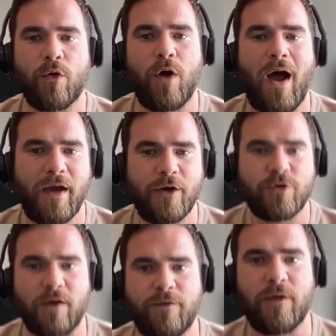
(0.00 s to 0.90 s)
or high
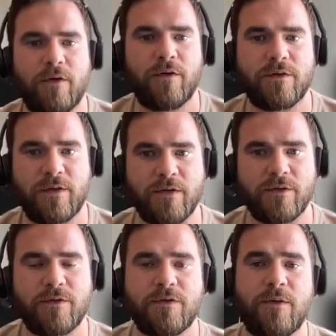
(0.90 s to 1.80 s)
traffic
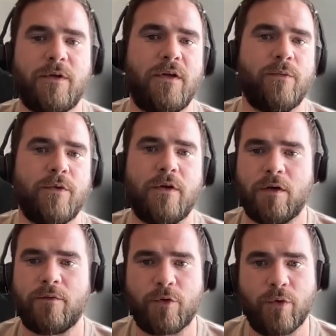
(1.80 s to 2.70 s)
sites, typically with a
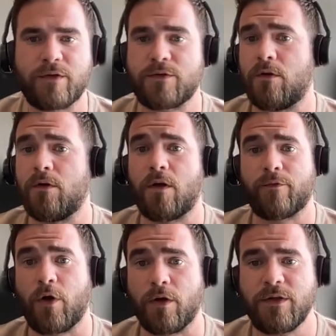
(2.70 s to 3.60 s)
lot of requests or a lot
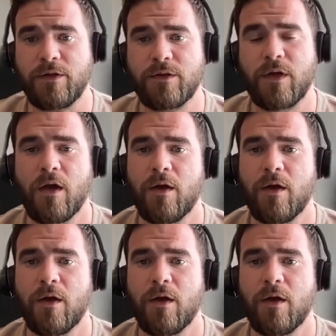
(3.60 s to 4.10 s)
of content.